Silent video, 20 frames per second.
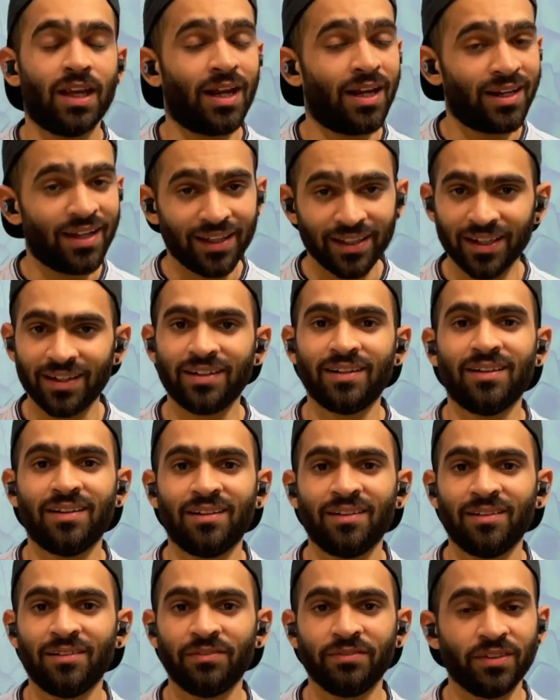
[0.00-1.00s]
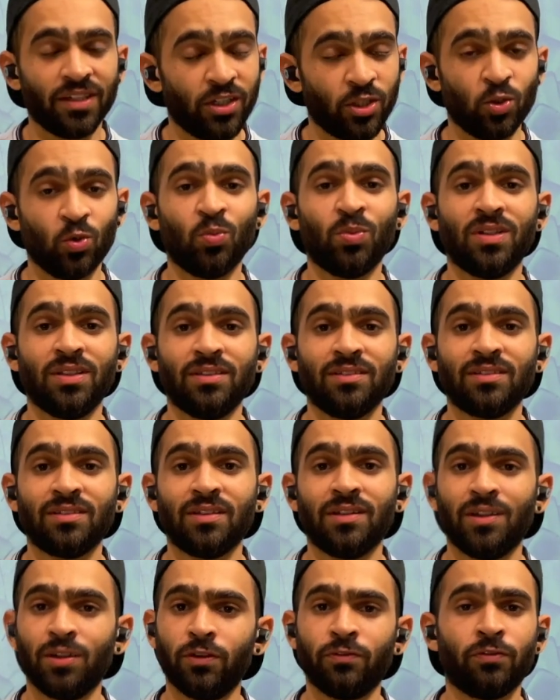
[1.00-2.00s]
And I get it, we are humans.
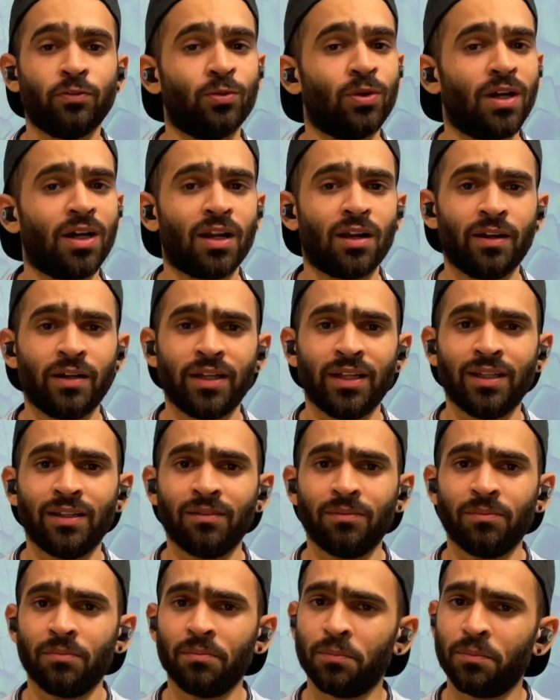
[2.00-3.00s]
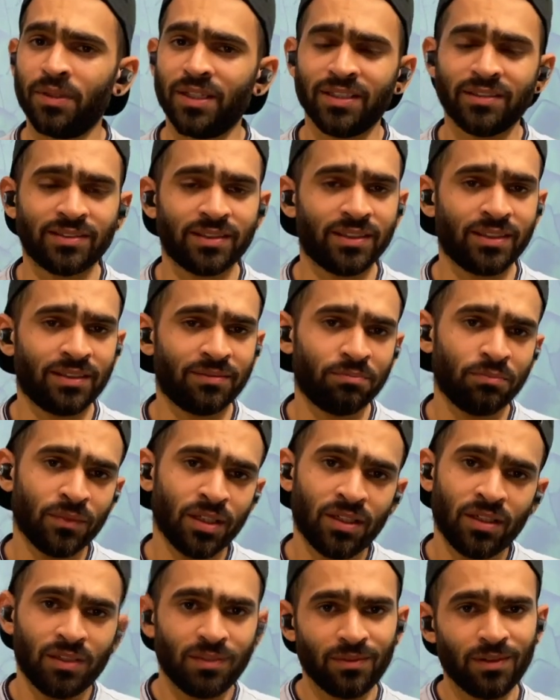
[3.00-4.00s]
If you are earning, let's say,
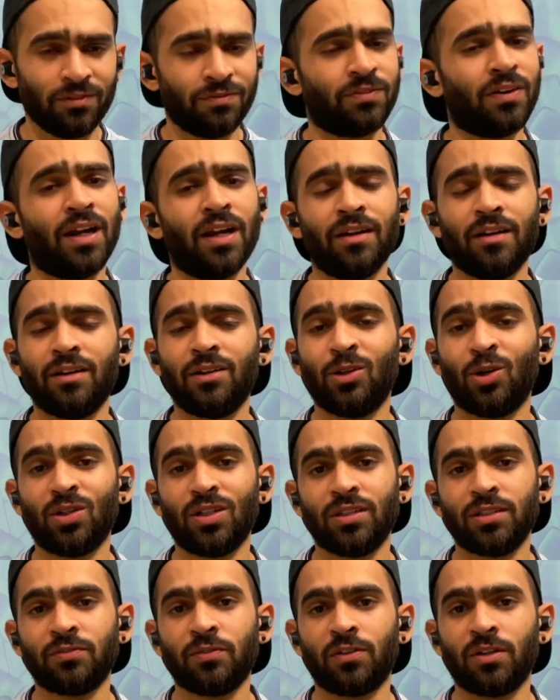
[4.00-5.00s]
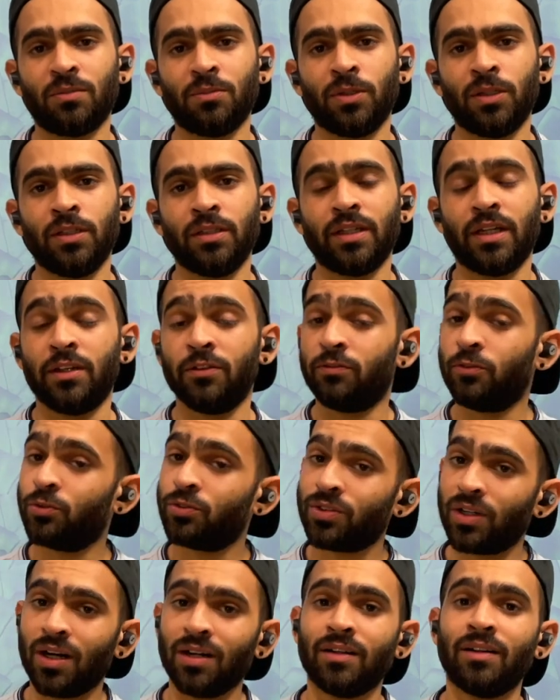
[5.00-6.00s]
$500 for a month, and if you
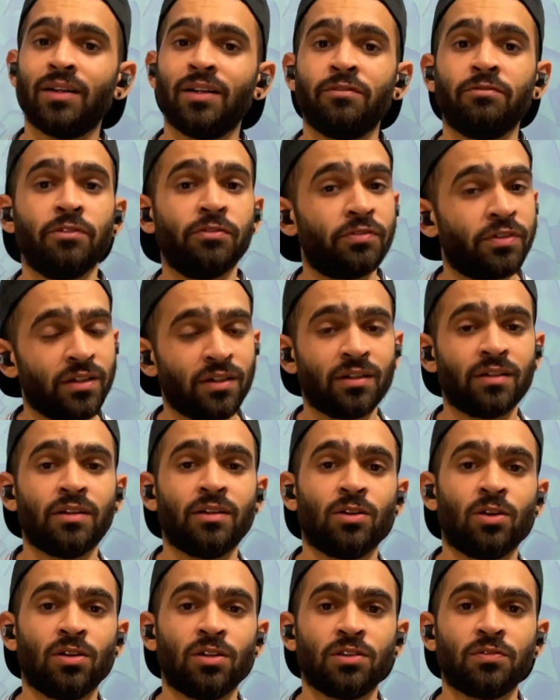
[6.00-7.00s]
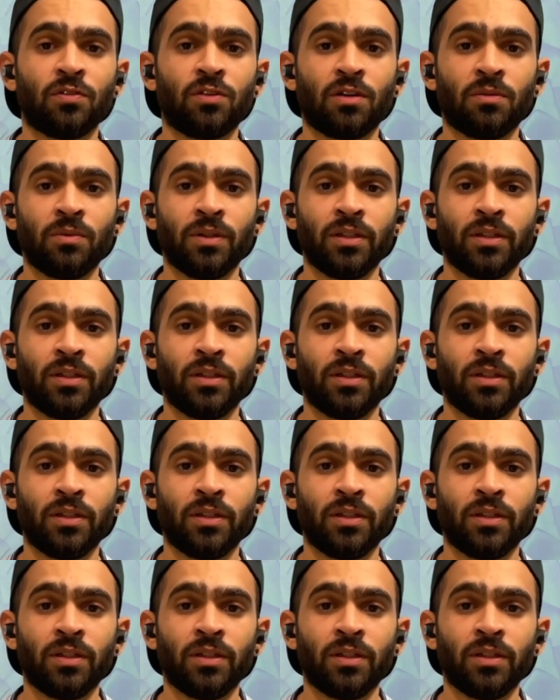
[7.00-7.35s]
start earning $1,500 for a